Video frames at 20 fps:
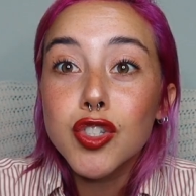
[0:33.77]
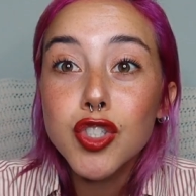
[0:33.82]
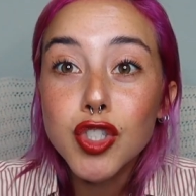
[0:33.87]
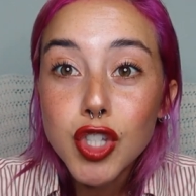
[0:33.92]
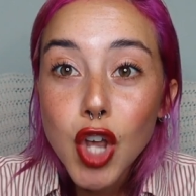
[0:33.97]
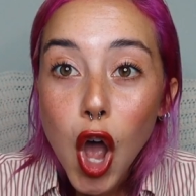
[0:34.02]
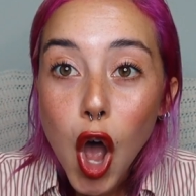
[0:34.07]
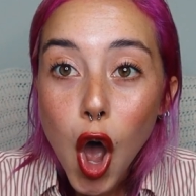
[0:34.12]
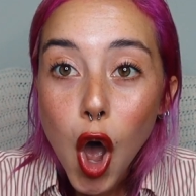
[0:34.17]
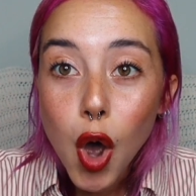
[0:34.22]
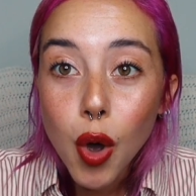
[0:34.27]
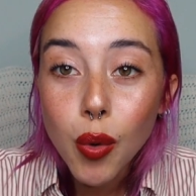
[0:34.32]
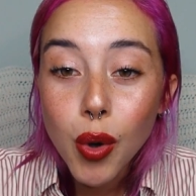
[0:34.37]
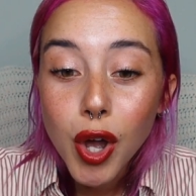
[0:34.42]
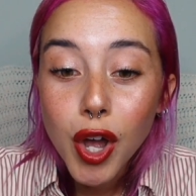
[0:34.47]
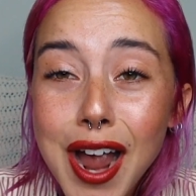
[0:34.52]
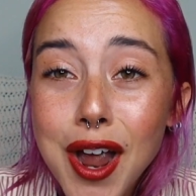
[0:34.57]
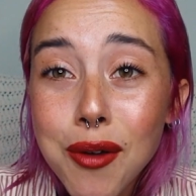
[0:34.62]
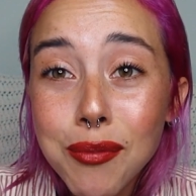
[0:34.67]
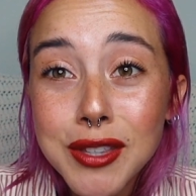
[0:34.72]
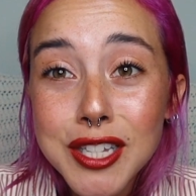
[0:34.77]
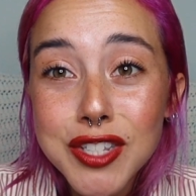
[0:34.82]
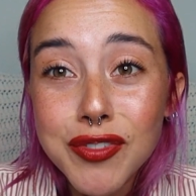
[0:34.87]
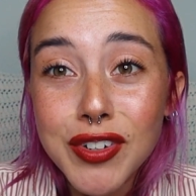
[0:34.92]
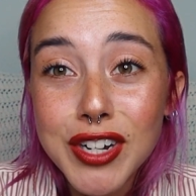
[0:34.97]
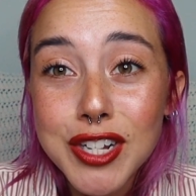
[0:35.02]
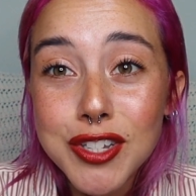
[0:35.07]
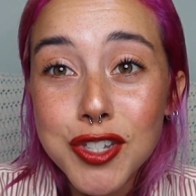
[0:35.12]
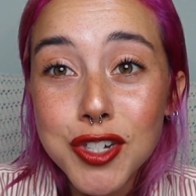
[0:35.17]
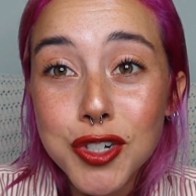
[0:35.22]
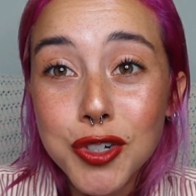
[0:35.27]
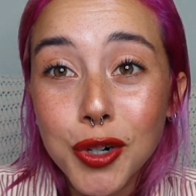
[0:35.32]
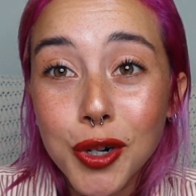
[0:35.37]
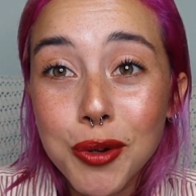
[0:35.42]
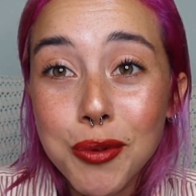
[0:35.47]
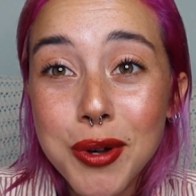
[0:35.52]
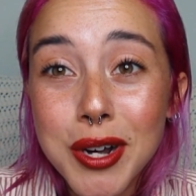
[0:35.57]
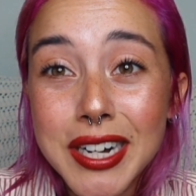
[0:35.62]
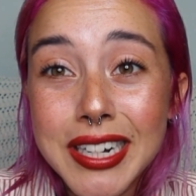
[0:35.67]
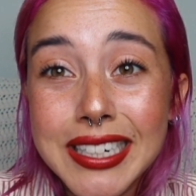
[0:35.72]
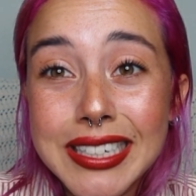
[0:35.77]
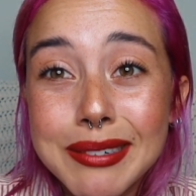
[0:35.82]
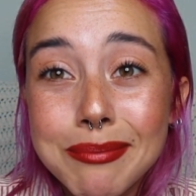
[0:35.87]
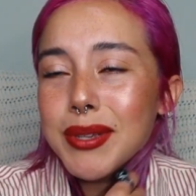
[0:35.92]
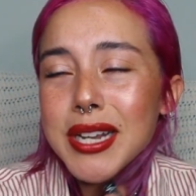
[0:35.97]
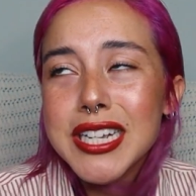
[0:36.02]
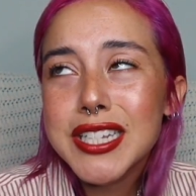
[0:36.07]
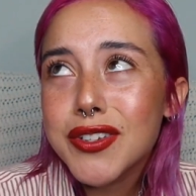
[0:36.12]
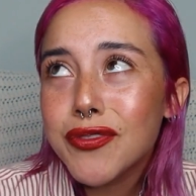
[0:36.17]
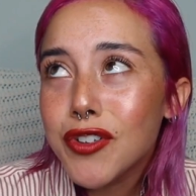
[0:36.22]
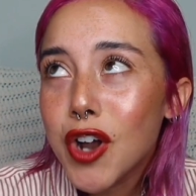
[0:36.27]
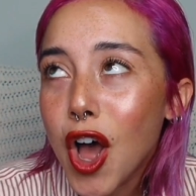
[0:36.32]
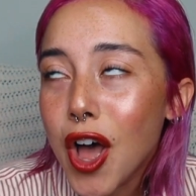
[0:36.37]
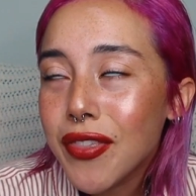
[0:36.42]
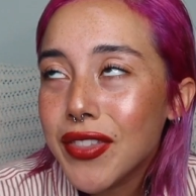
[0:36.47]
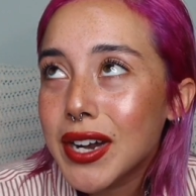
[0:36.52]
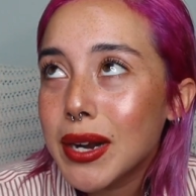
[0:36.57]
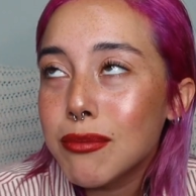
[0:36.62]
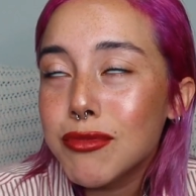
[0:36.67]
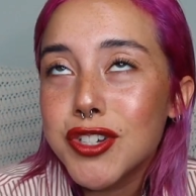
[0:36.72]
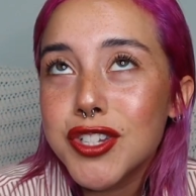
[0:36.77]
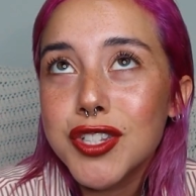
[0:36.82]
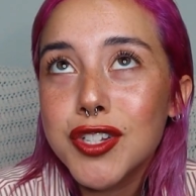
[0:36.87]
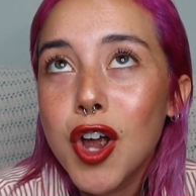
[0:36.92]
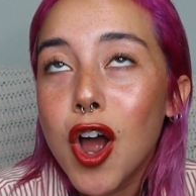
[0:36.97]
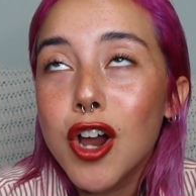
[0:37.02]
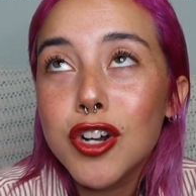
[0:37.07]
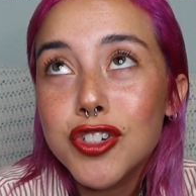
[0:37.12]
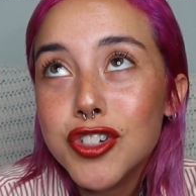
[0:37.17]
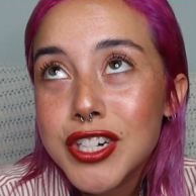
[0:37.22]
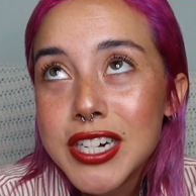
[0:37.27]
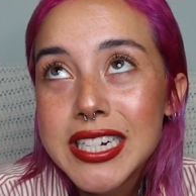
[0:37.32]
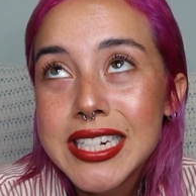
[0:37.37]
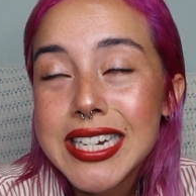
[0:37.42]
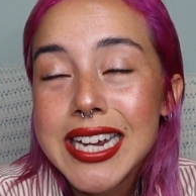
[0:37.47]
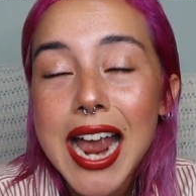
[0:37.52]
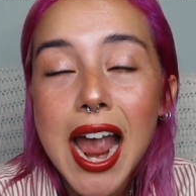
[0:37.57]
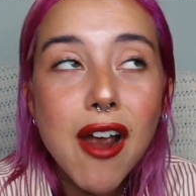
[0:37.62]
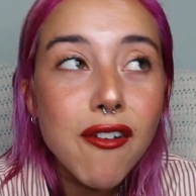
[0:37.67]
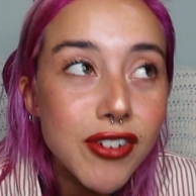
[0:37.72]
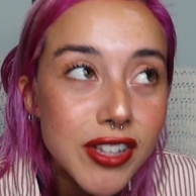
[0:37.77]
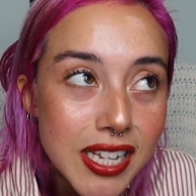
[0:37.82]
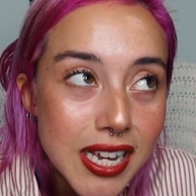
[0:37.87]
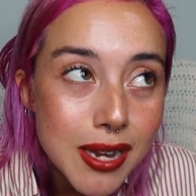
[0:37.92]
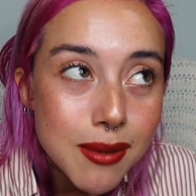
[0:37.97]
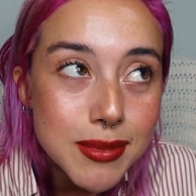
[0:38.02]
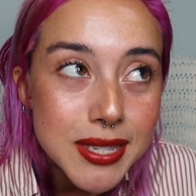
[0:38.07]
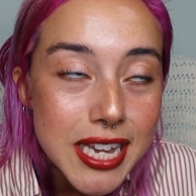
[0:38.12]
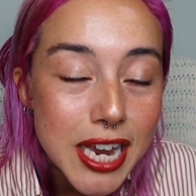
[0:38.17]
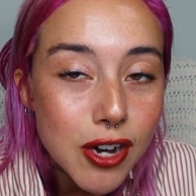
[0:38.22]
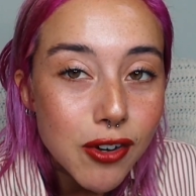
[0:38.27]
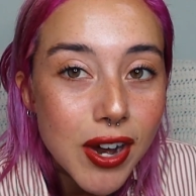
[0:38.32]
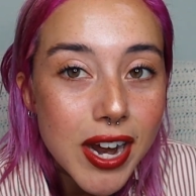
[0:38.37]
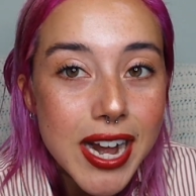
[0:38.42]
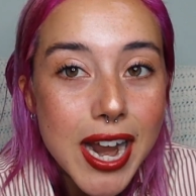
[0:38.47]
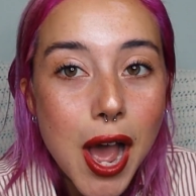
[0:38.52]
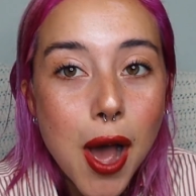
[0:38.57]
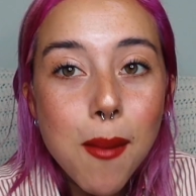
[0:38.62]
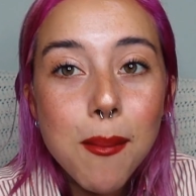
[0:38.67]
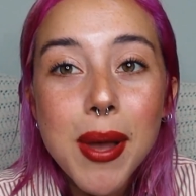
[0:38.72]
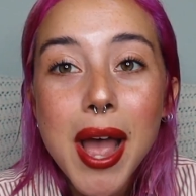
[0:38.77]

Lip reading: So I hope this video is a short one, because if not, then I'm just contradicting everything I'm saying right now.